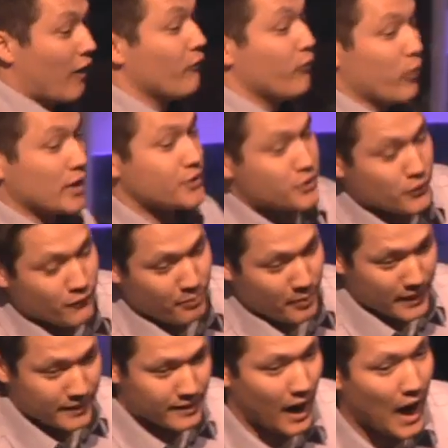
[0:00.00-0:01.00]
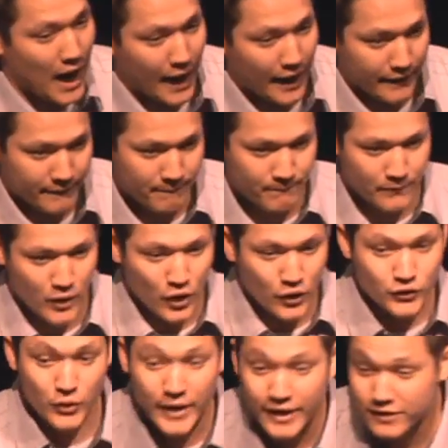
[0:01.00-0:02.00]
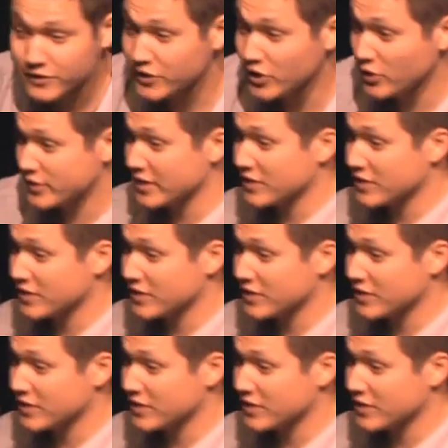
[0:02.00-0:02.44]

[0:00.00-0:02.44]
of what you've been taught. So here's Luke,